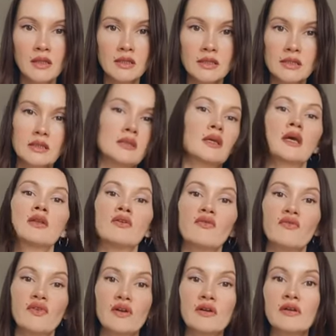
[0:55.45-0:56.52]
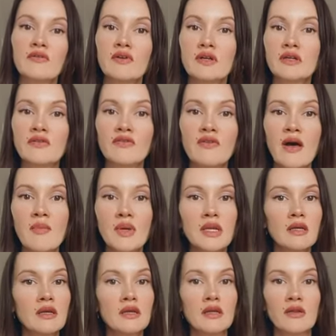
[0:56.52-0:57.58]
It's kind of very, very
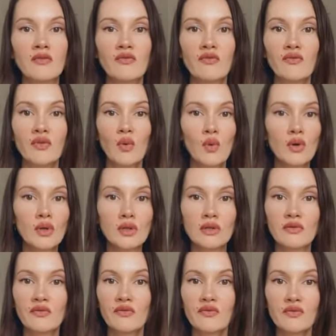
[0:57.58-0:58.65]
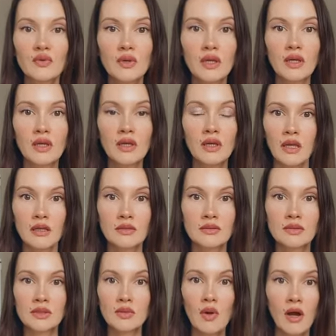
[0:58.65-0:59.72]
feminine and floral and fruity and
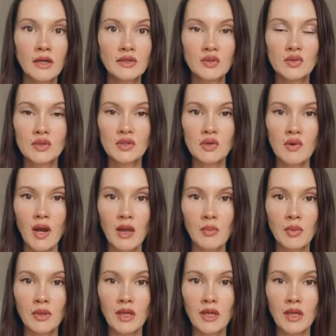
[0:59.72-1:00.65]
so hard to describe.